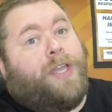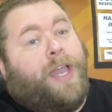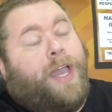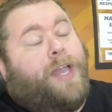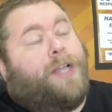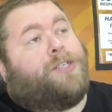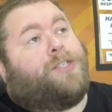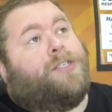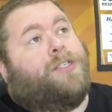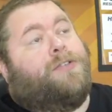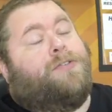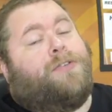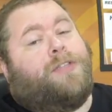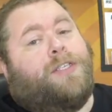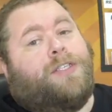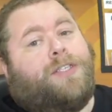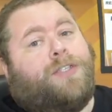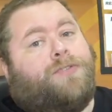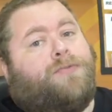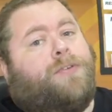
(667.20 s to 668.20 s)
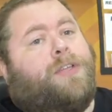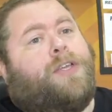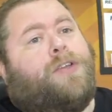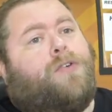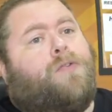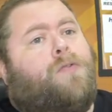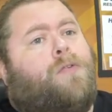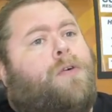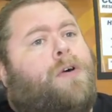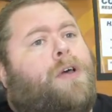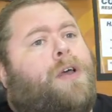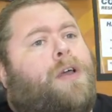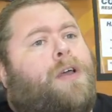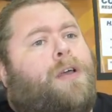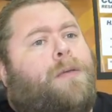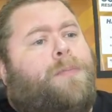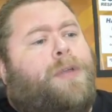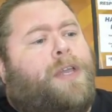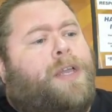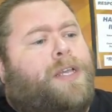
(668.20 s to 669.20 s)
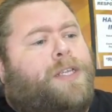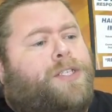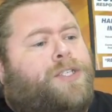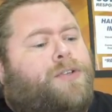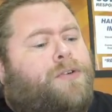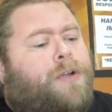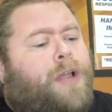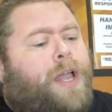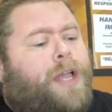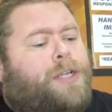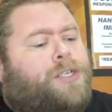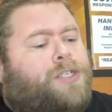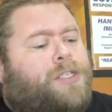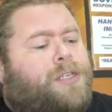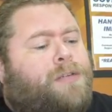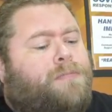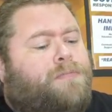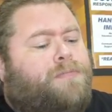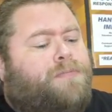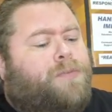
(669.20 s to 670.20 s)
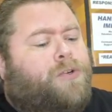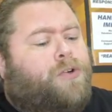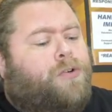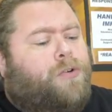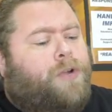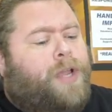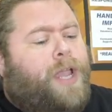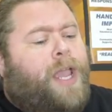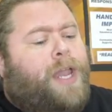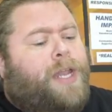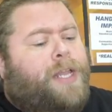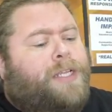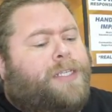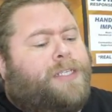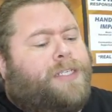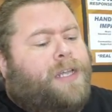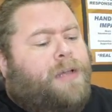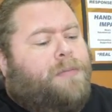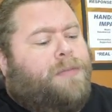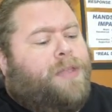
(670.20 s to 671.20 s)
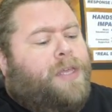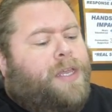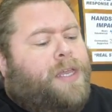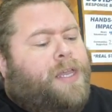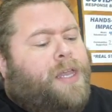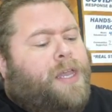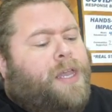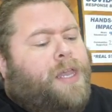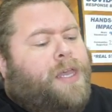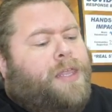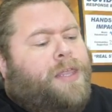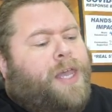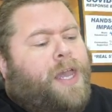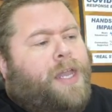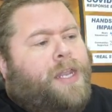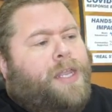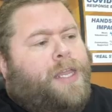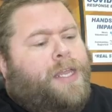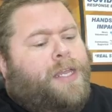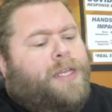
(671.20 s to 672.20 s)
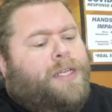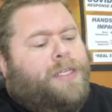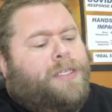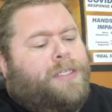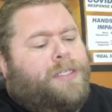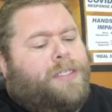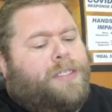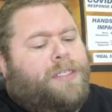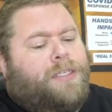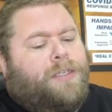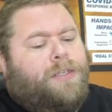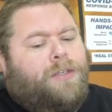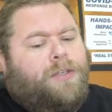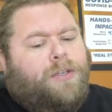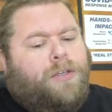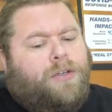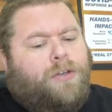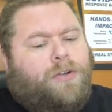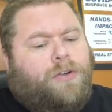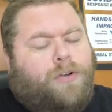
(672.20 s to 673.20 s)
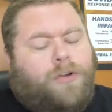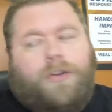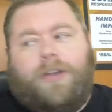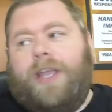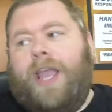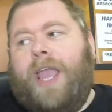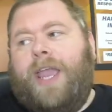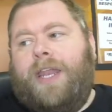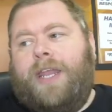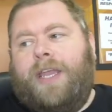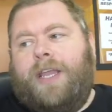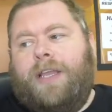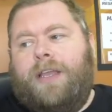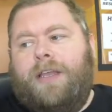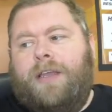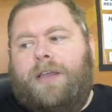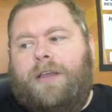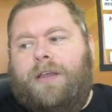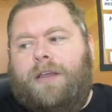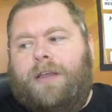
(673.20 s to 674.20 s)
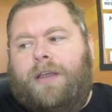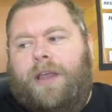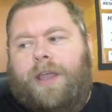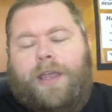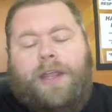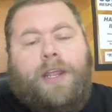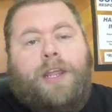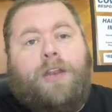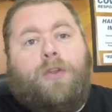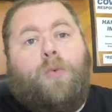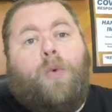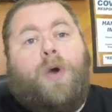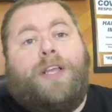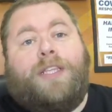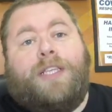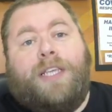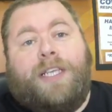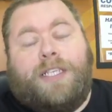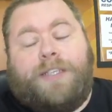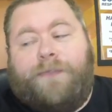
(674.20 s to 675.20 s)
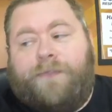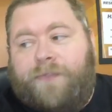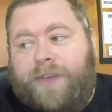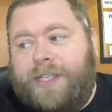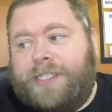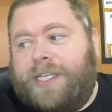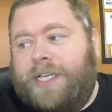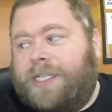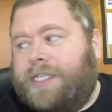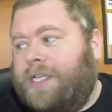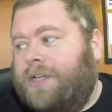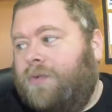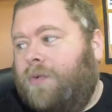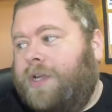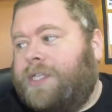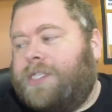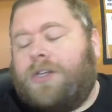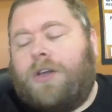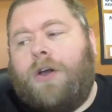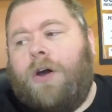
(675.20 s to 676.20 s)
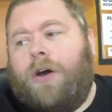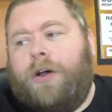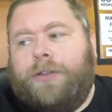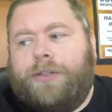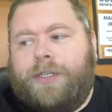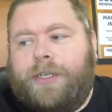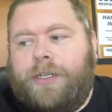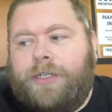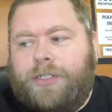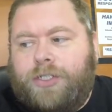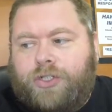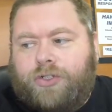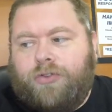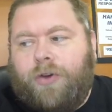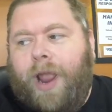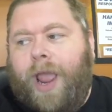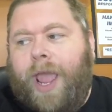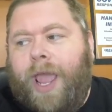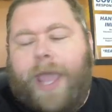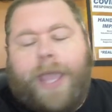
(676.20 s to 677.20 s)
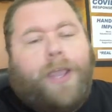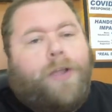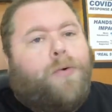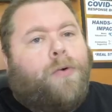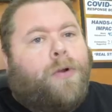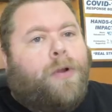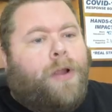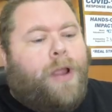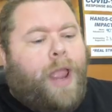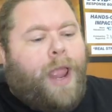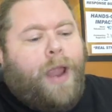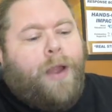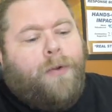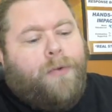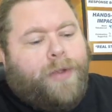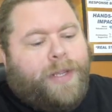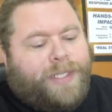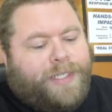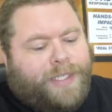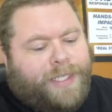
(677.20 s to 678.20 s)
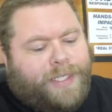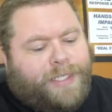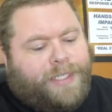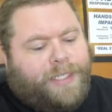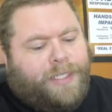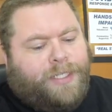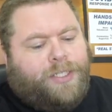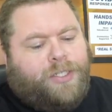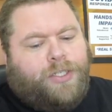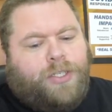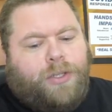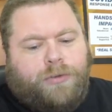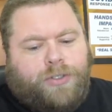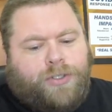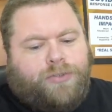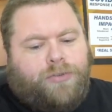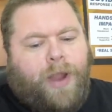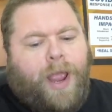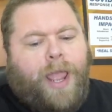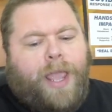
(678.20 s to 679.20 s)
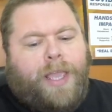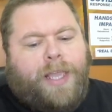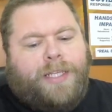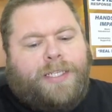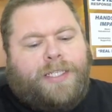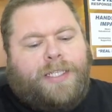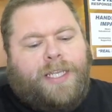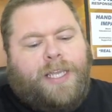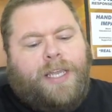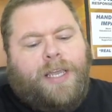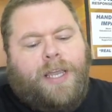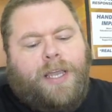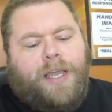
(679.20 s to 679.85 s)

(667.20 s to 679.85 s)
actually, Luke, this is really cool because you're actually creating something that is creating in what is physics in what's called drag or air resistance. So drag is the